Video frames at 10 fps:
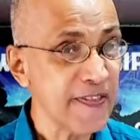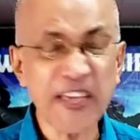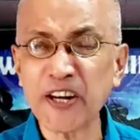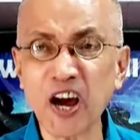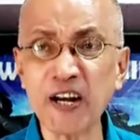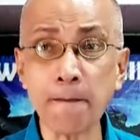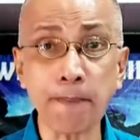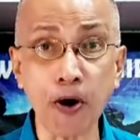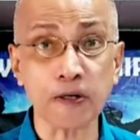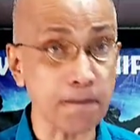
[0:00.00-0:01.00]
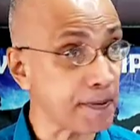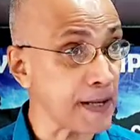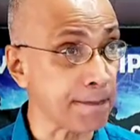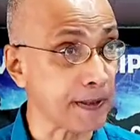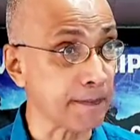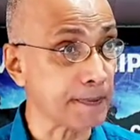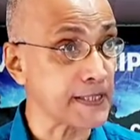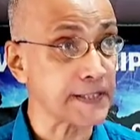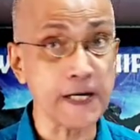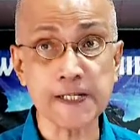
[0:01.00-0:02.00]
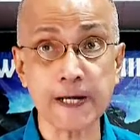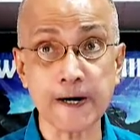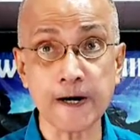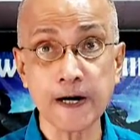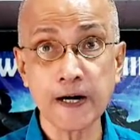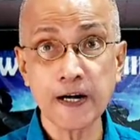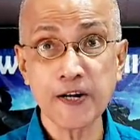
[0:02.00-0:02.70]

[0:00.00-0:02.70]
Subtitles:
They're not important people. Prisoners are